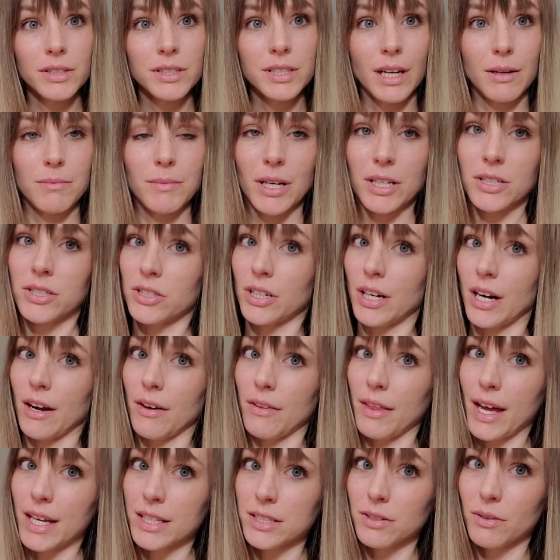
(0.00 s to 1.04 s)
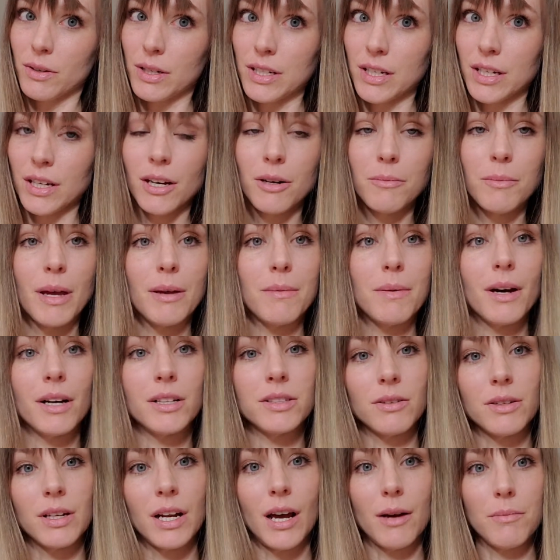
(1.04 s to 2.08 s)
I'm not sure how that's going to go. Maybe I'll do
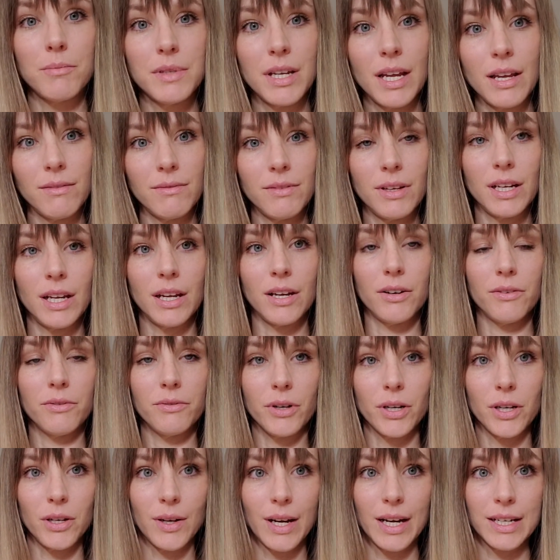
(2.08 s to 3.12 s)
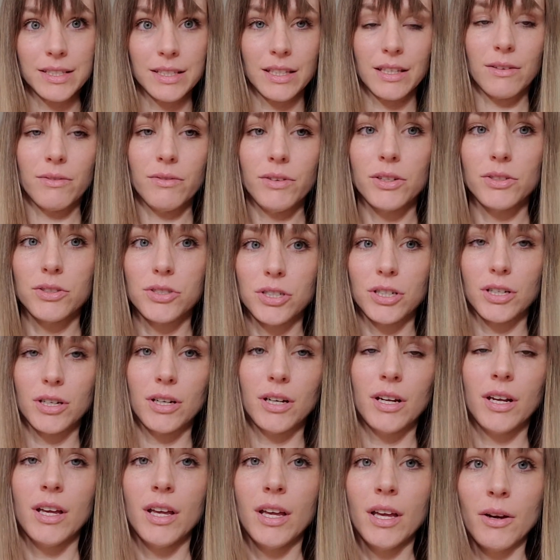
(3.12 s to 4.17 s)
an update video for you guys in the future
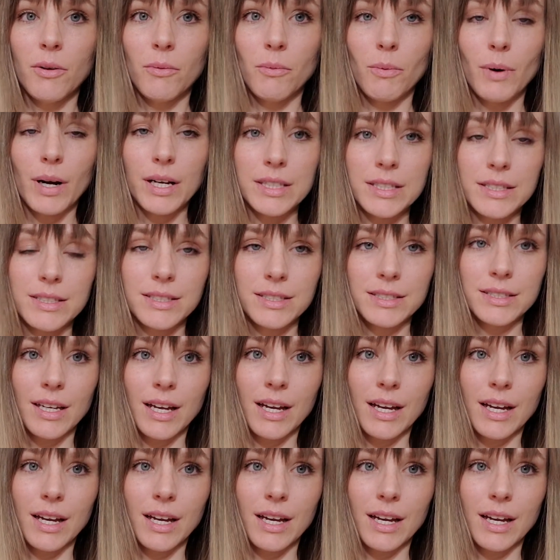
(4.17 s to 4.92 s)
once